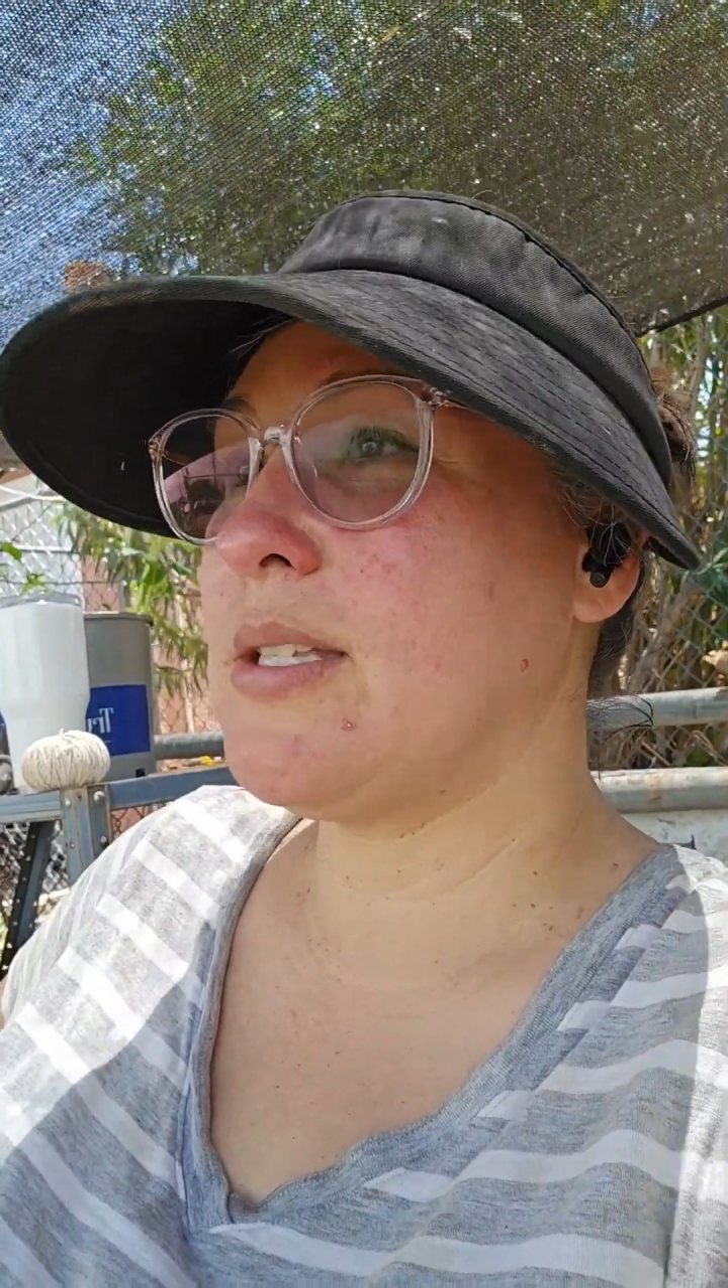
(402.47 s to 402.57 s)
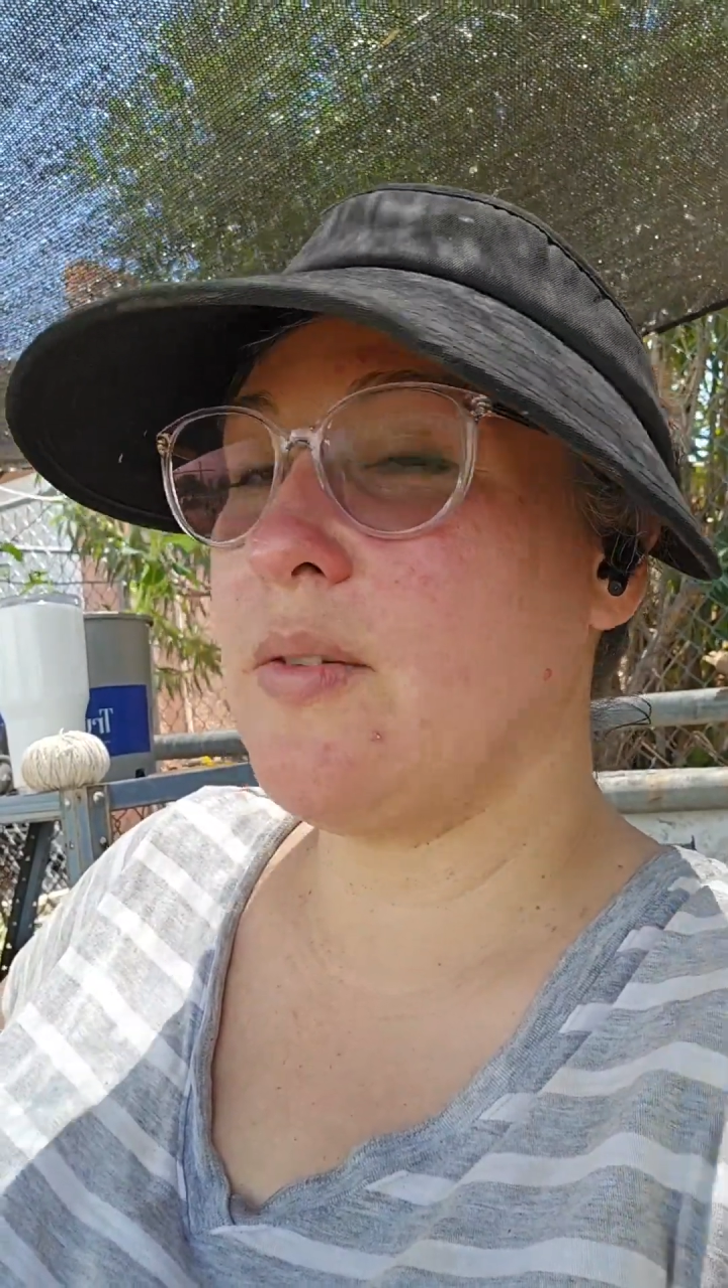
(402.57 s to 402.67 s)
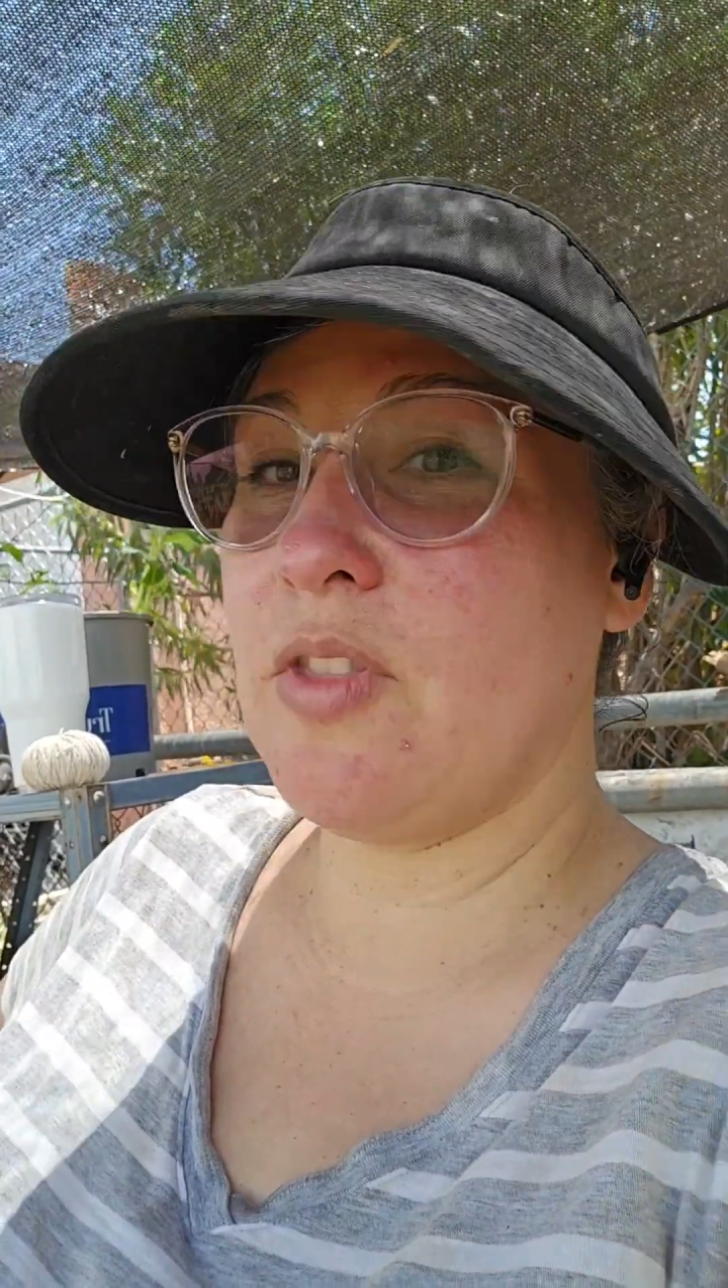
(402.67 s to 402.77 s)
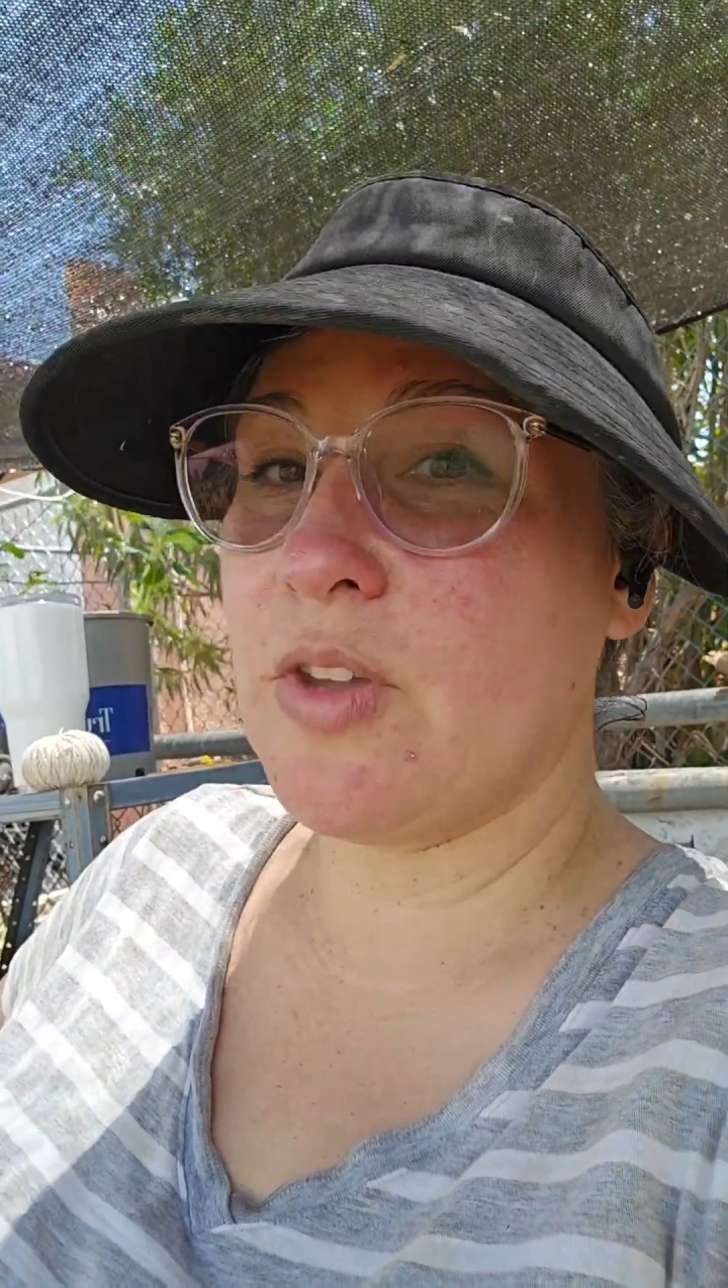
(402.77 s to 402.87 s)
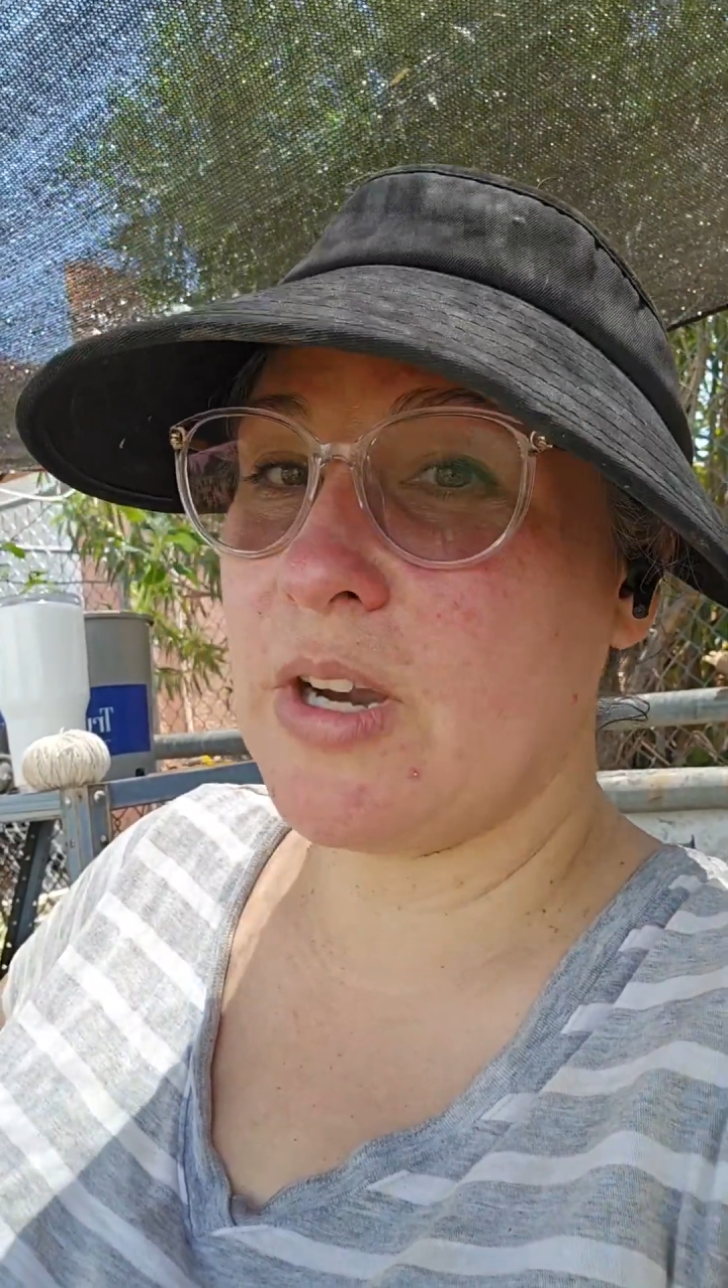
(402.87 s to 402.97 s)

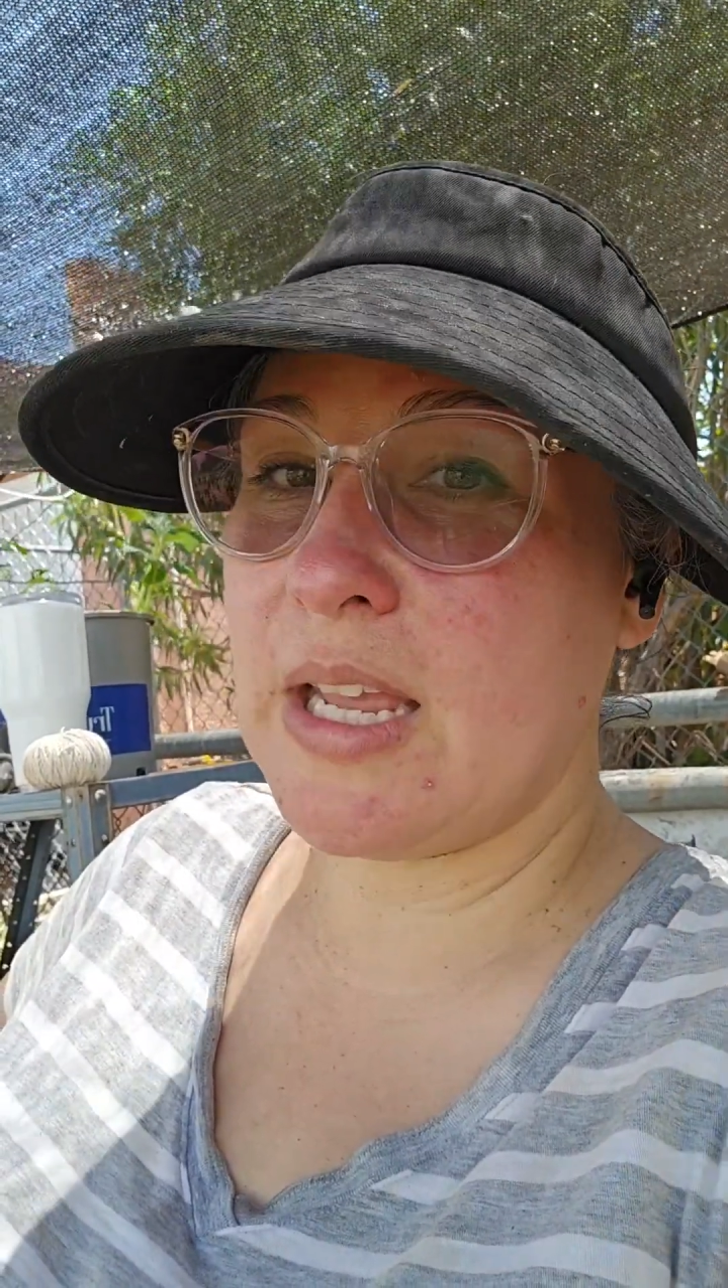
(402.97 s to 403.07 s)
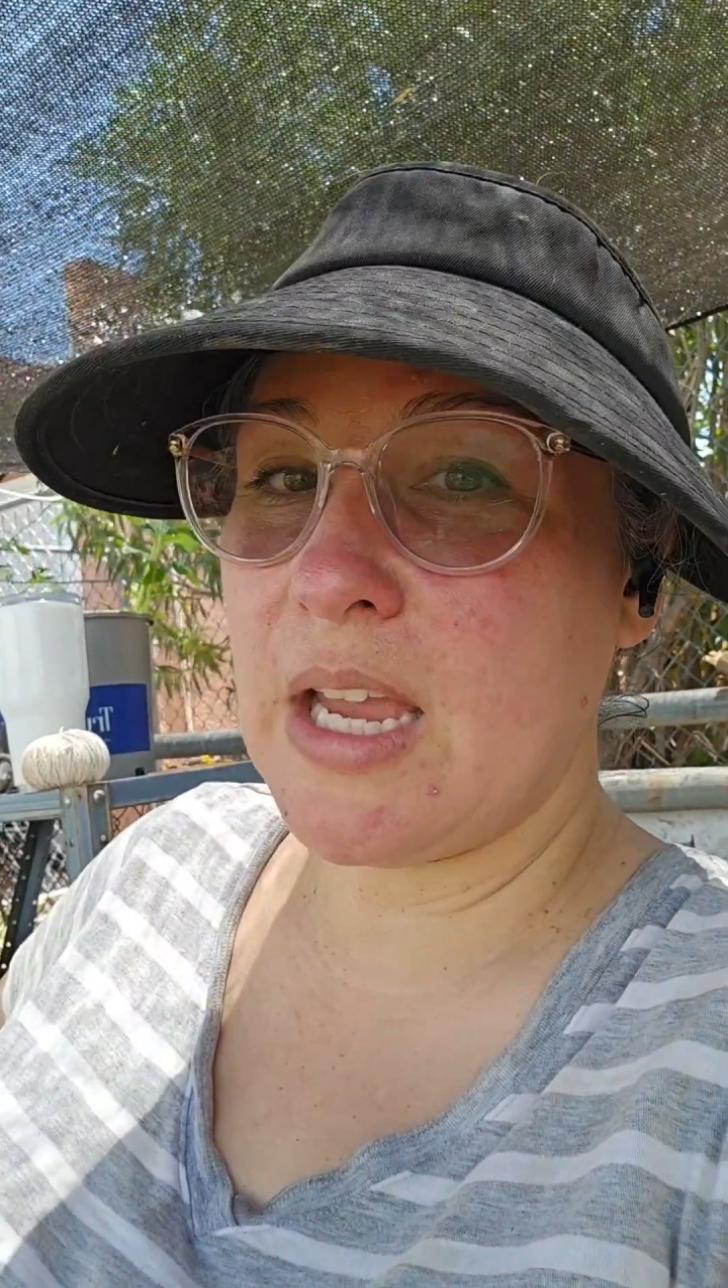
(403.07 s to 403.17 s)
7:30.